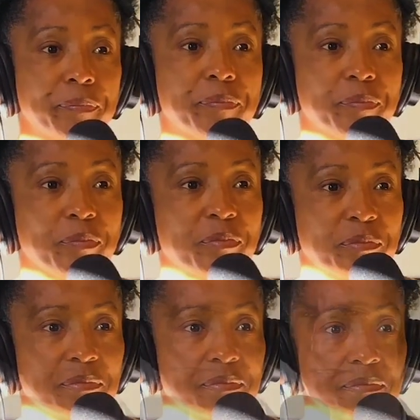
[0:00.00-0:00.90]
And it
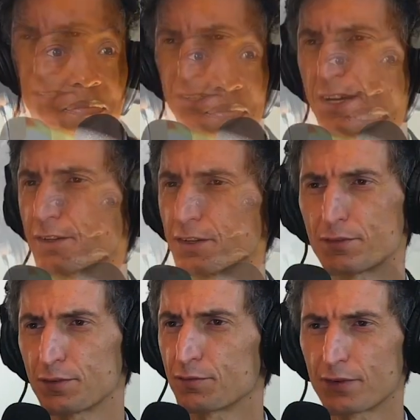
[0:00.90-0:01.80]
sets an entire
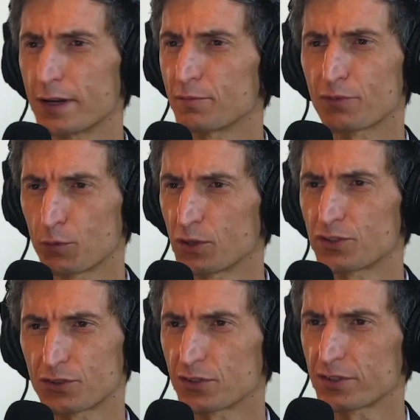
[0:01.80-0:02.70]
different frame for
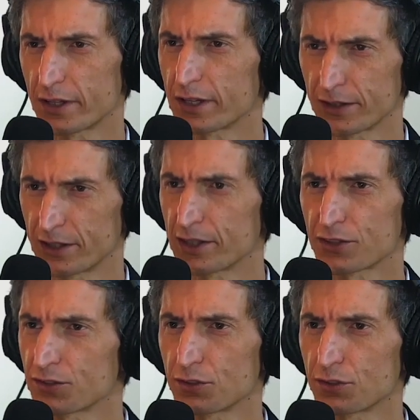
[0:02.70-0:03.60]
which to study the
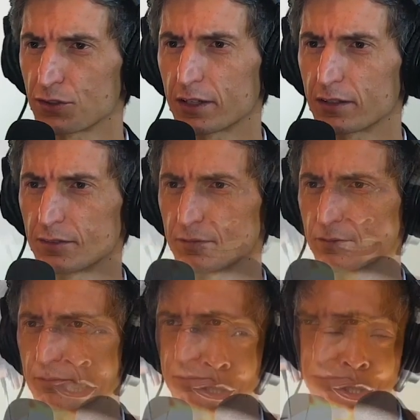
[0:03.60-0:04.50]
issue, right? It
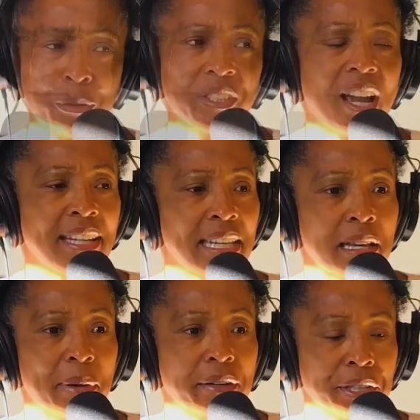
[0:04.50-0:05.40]
does. So you were talking
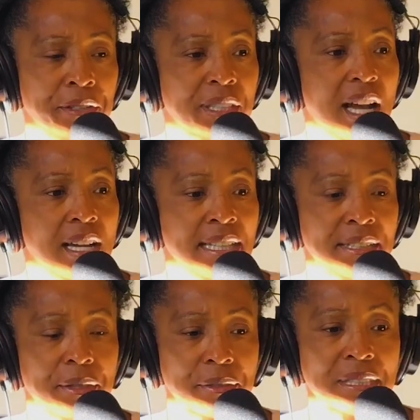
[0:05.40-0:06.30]
about Earn
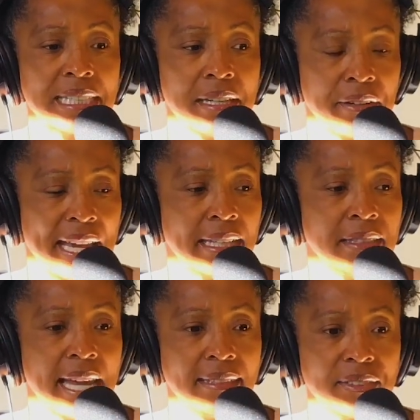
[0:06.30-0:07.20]
Khan earlier,
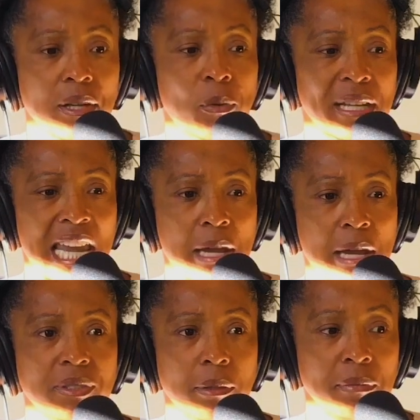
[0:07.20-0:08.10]
and someone came
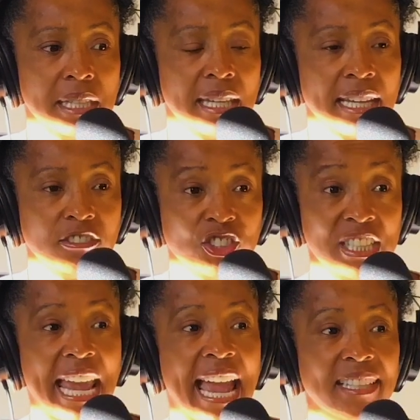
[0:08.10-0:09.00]
up to me and
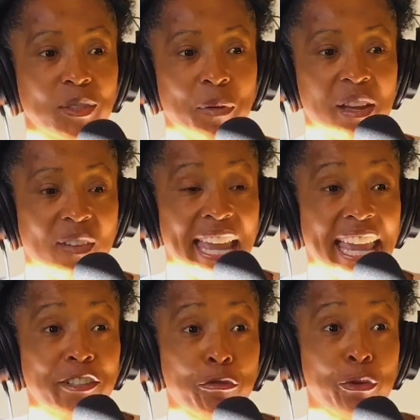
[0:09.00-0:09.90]
she asked me if I
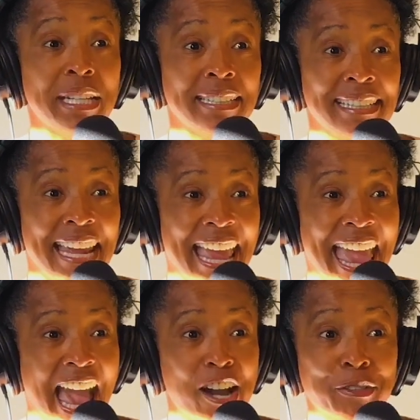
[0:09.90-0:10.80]
had written,
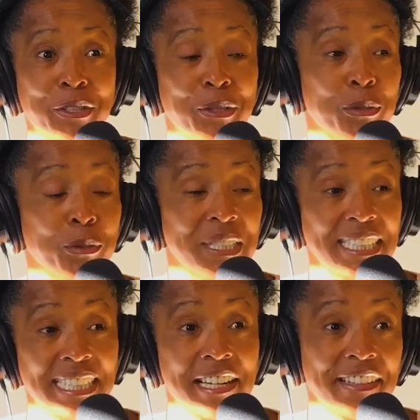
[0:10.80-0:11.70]
how do you
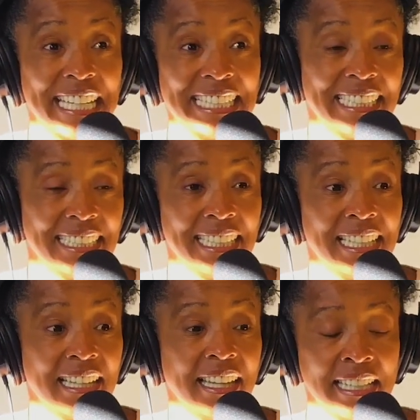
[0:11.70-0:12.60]
disaggregate this
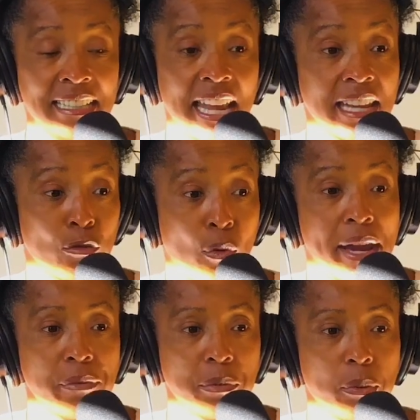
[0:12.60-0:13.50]
data and
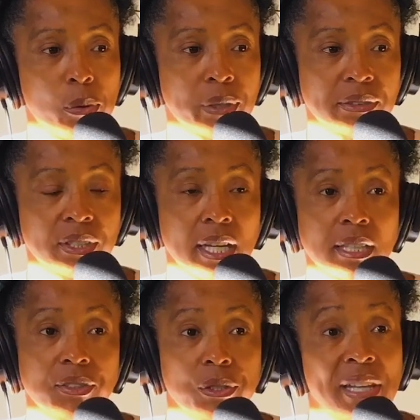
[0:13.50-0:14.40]
write reports
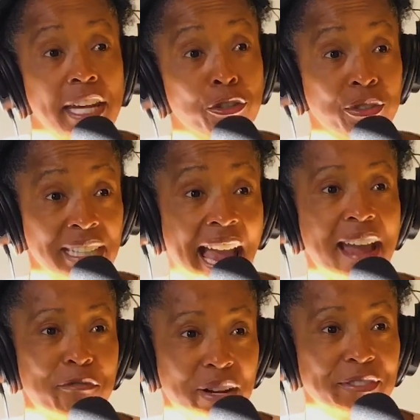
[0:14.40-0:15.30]
so that you're
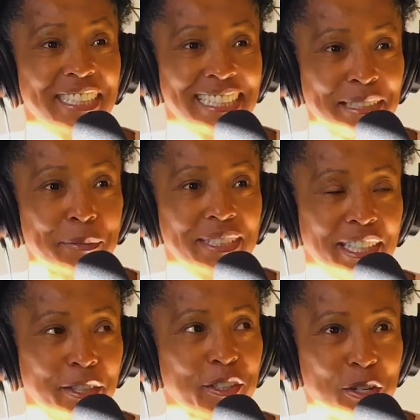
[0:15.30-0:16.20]
not referencing a
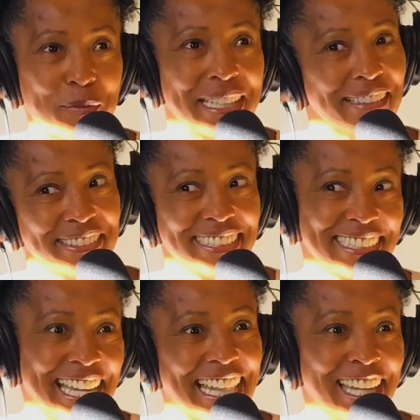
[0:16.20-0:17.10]
particular group? And I was
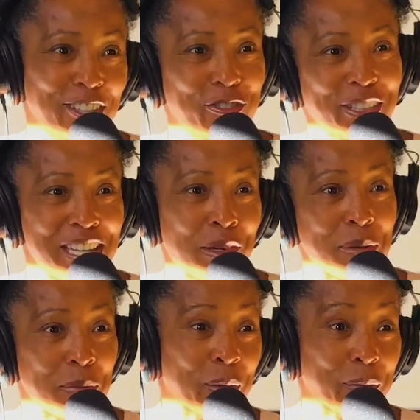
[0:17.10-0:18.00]
just like, thank you for giving
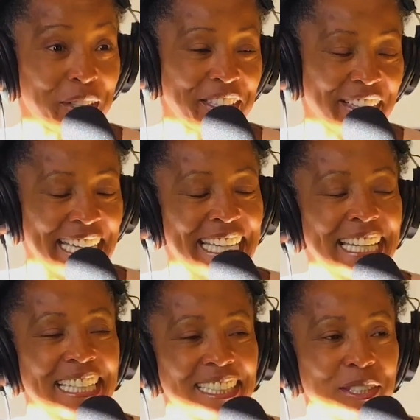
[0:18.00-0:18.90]
me more work, right?
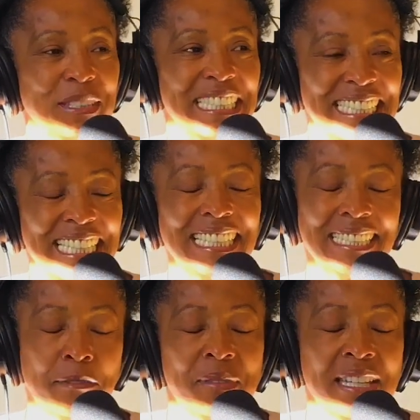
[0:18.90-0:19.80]
So it is
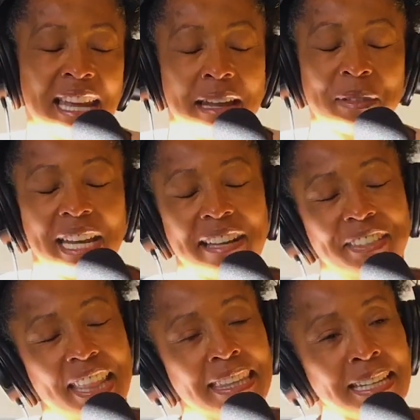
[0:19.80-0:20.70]
something that I'm going to have
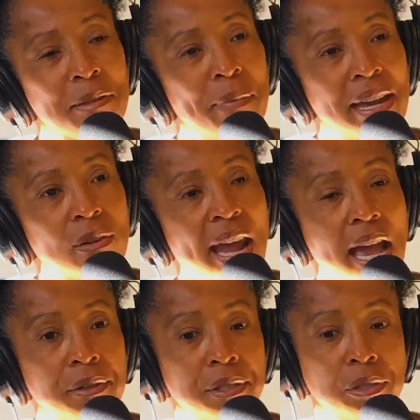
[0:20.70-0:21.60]
to think about.
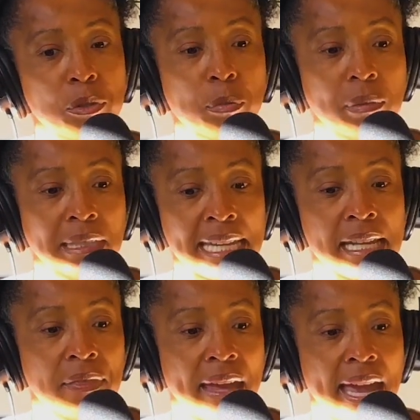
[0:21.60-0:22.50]
How do you
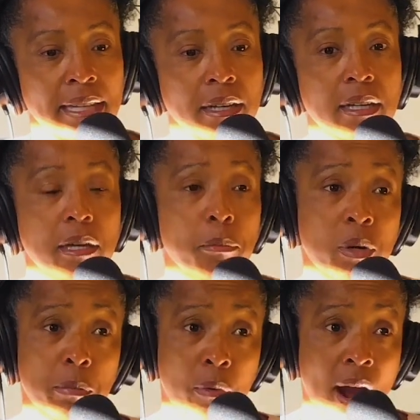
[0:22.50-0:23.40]
plan that
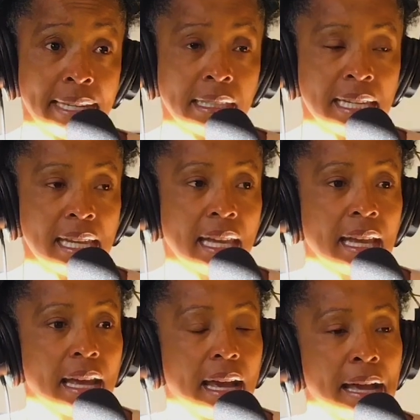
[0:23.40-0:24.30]
more broadly?
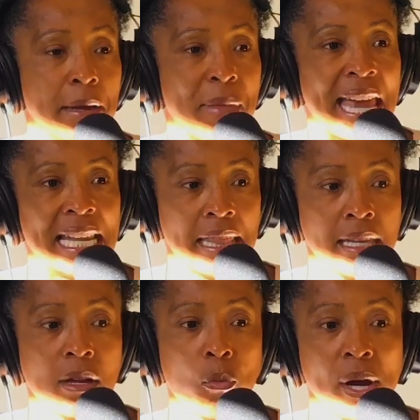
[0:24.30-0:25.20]
And I
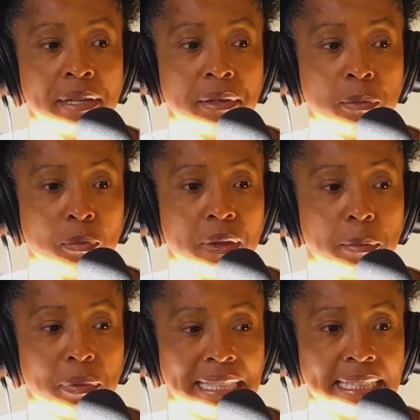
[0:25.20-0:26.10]
think one of
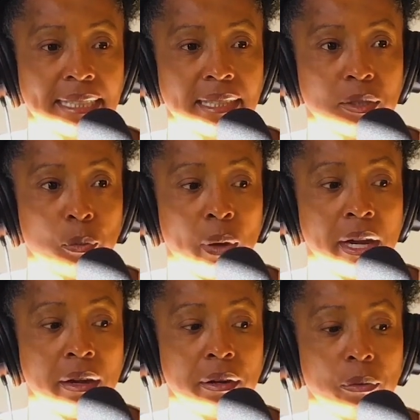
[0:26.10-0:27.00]
the places
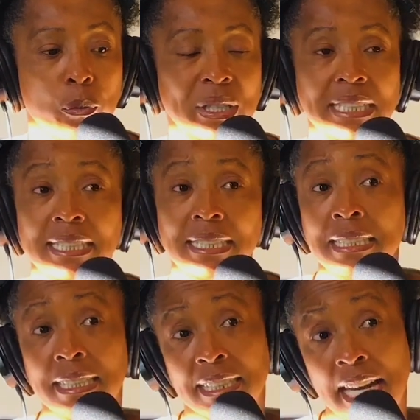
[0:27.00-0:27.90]
where we
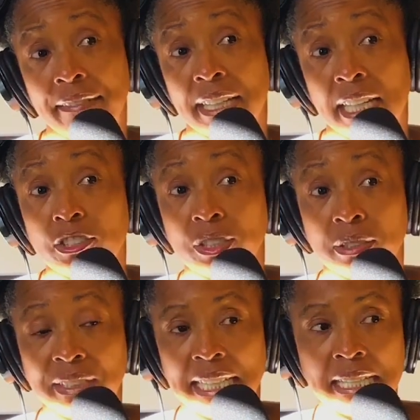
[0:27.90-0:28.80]
see disaggregation
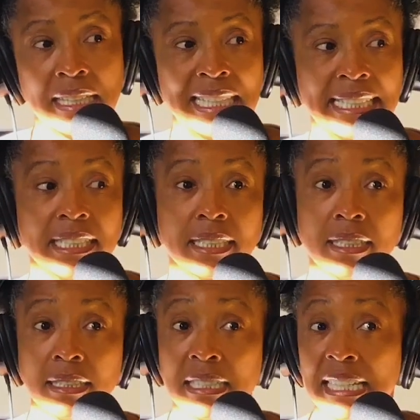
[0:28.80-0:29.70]
of data that is
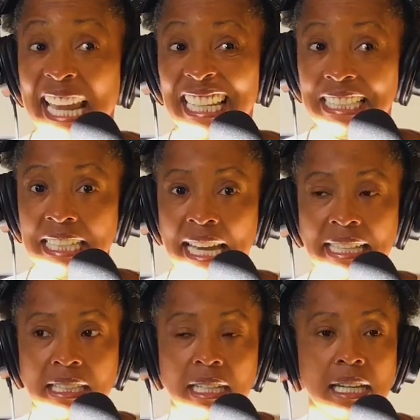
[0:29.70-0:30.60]
good and
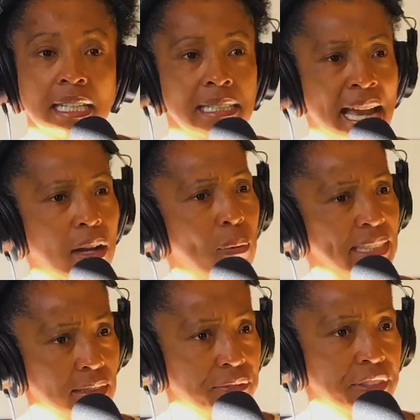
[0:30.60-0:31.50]
yet not
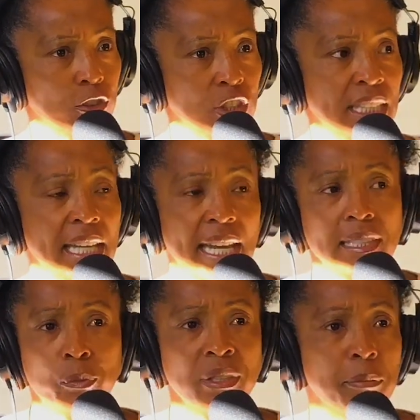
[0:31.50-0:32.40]
quite sufficient
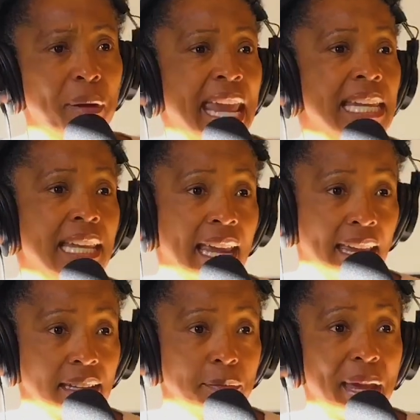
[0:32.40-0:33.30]
is when the
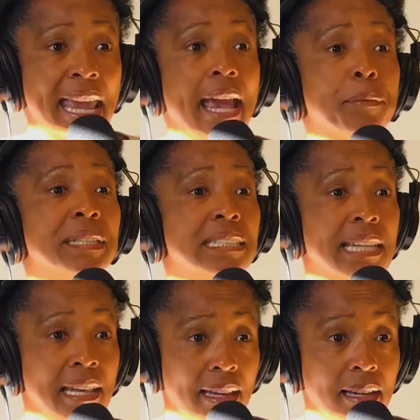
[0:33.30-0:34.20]
pay equity
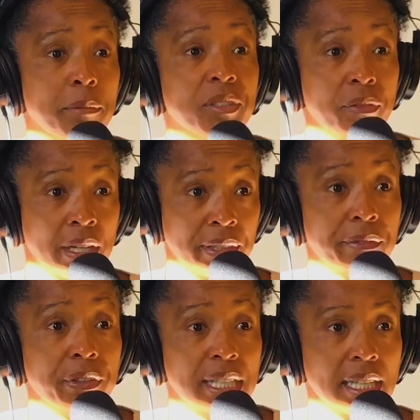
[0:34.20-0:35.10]
day that comes around
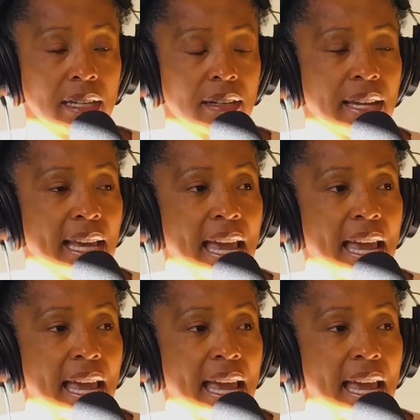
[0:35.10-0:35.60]
every year.